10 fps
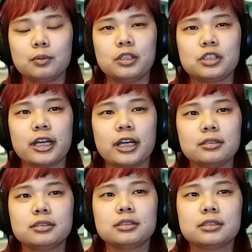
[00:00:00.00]
WeChat,
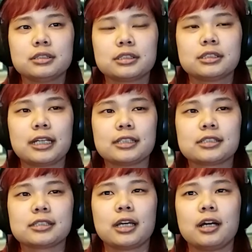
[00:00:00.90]
since
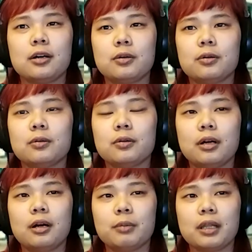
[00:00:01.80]
that's how
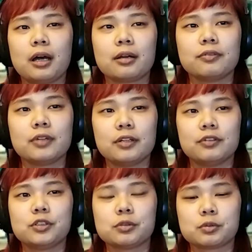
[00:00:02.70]
a lot of
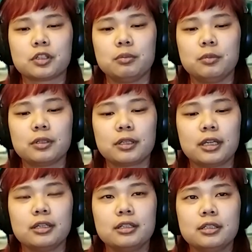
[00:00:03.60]
individuals would
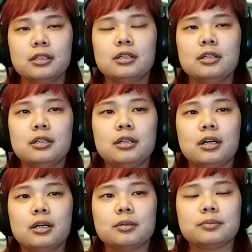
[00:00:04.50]
communicate.
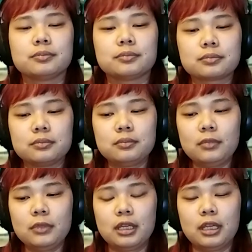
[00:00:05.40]
And
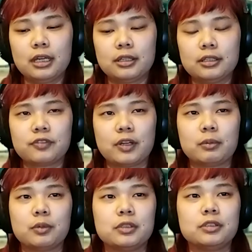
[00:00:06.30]
this
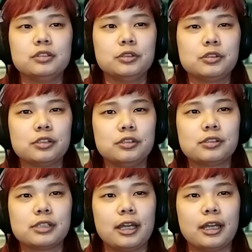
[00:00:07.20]
family would
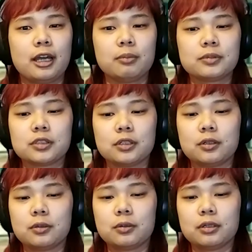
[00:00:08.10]
use that app.
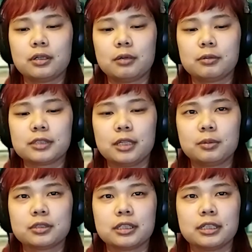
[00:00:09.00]
So I was able
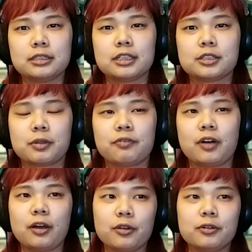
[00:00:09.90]
to get in touch with the
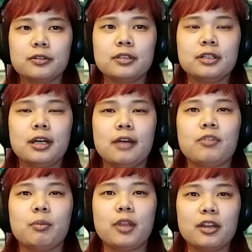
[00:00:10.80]
father. And
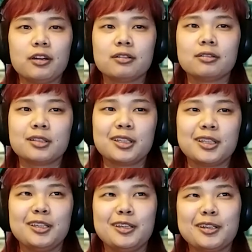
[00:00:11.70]
from there,
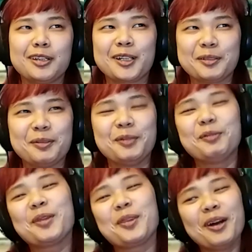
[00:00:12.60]
he connected me
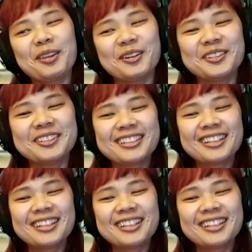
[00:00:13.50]
with the mother.